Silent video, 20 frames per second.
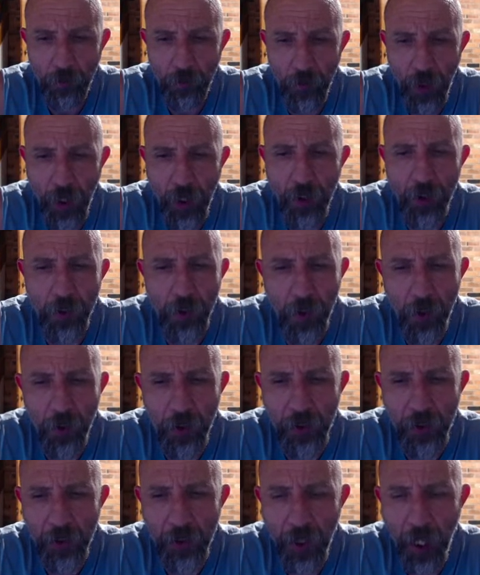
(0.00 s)
in its
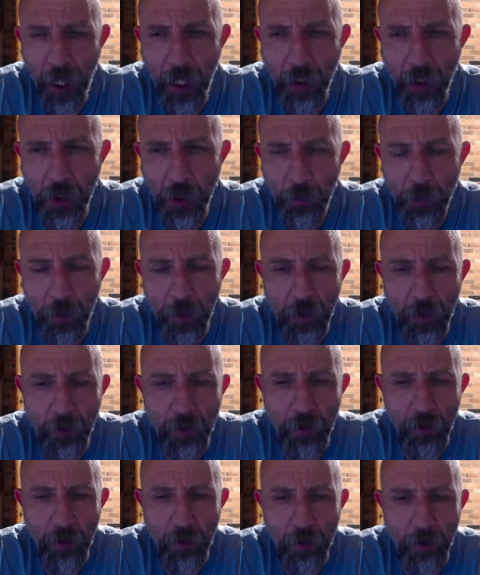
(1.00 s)
early stages, but
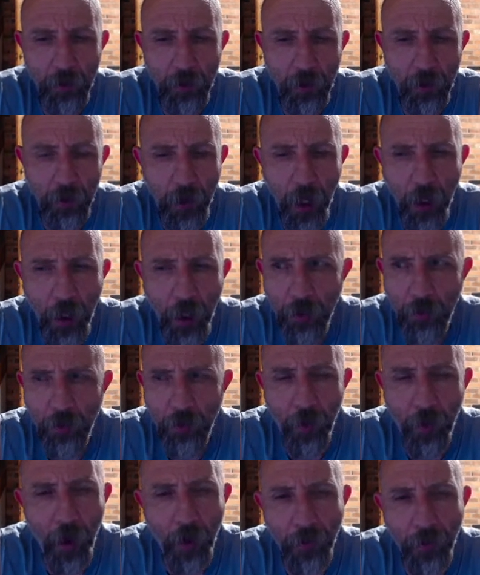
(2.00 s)
who
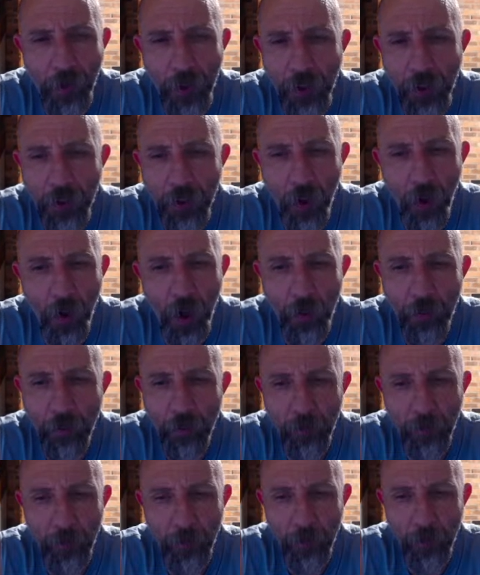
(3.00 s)
knows, in 5 years'
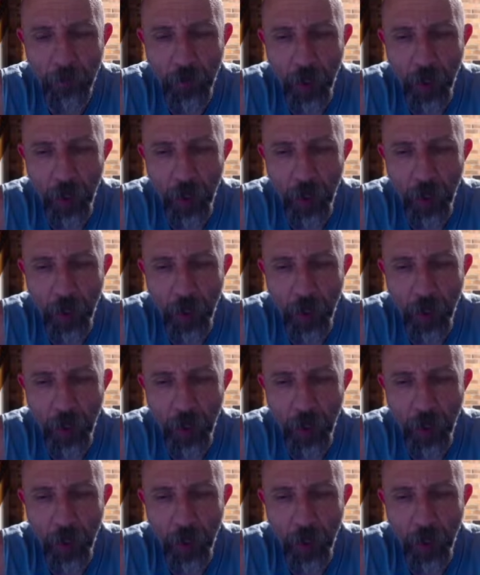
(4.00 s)
time,